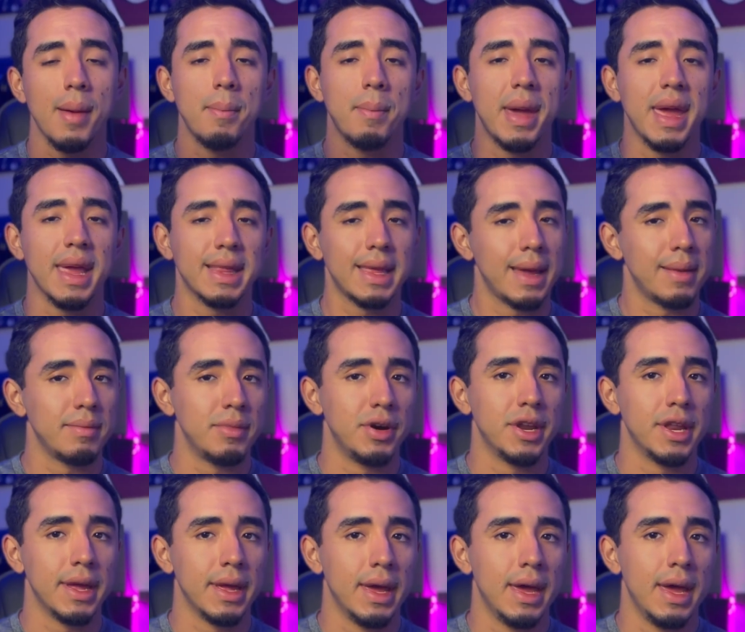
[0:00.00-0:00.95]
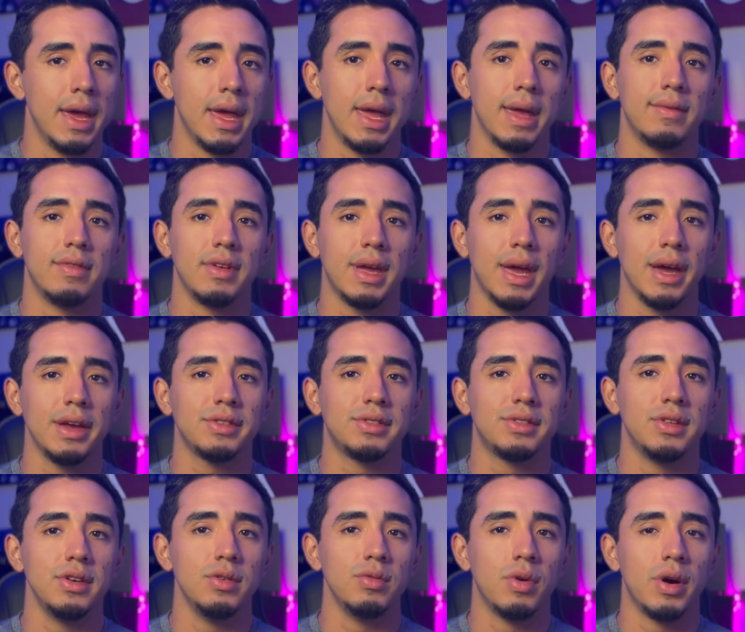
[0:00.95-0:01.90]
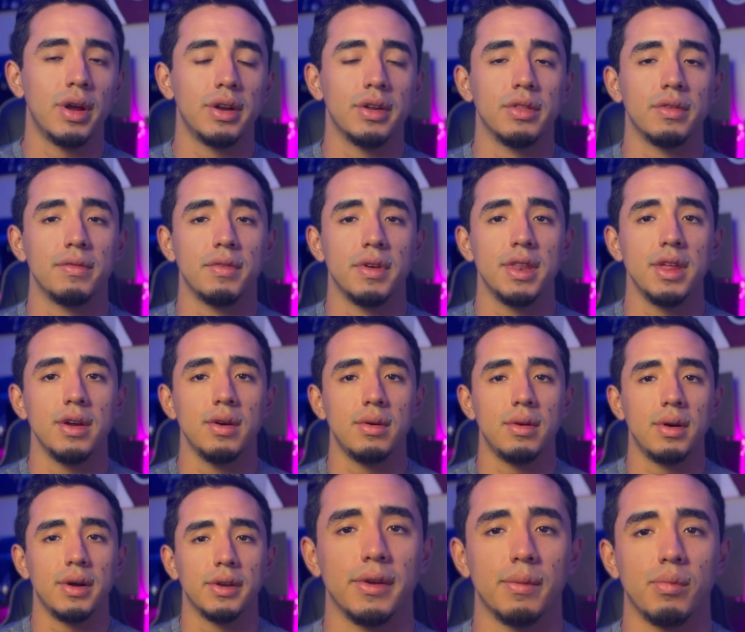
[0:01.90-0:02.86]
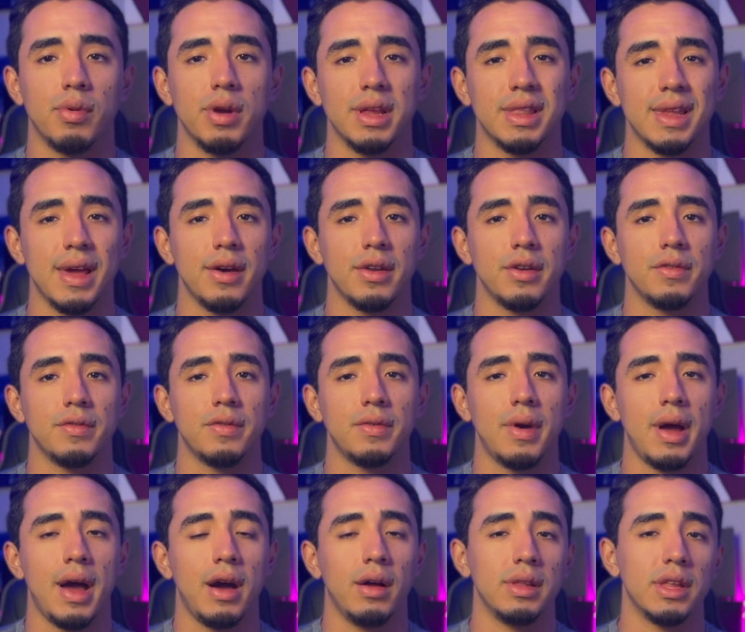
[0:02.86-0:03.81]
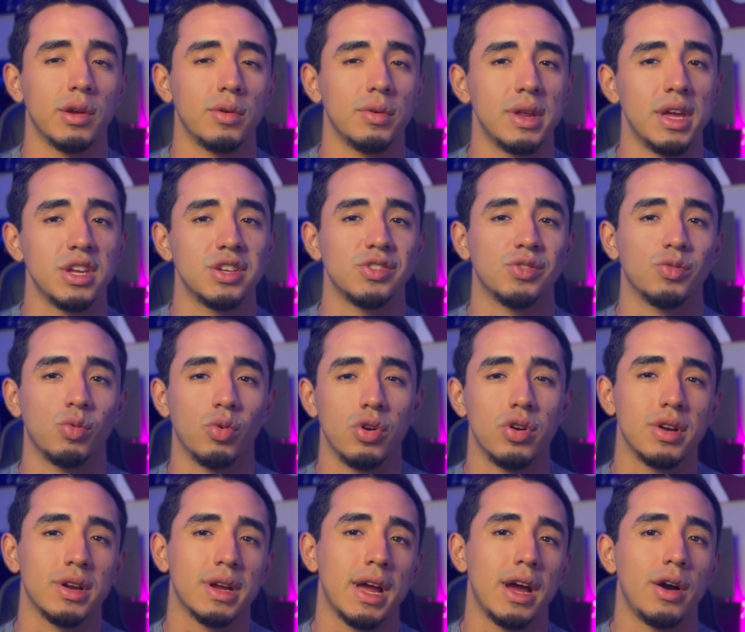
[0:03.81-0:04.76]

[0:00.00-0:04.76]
and make that money. If you guys do want another video on the breakdown of how liquidation works,